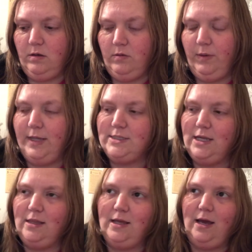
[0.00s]
Well, I
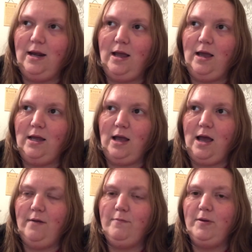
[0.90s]
say that.
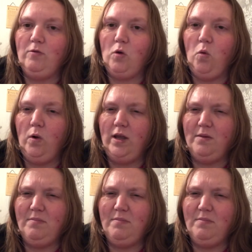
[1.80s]
I've been recording